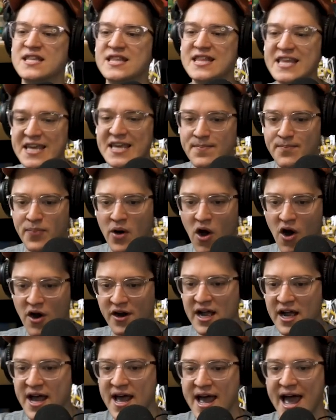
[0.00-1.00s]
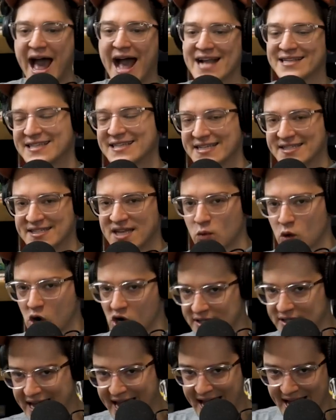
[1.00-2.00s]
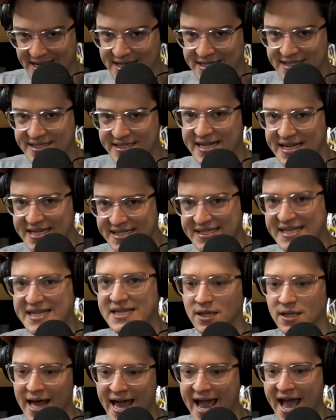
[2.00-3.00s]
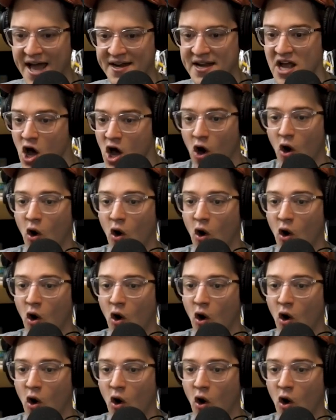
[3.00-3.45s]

theme park at Disney World and Disneyland.